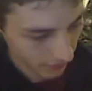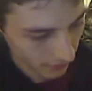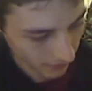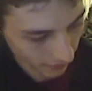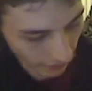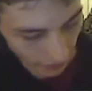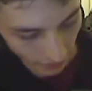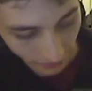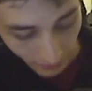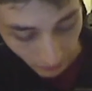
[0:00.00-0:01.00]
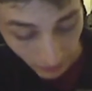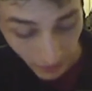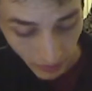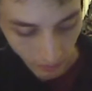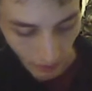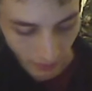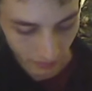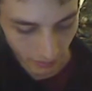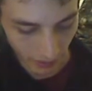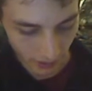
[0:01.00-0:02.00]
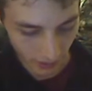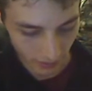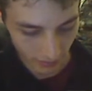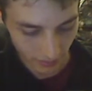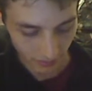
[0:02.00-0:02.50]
they have some minor scratches.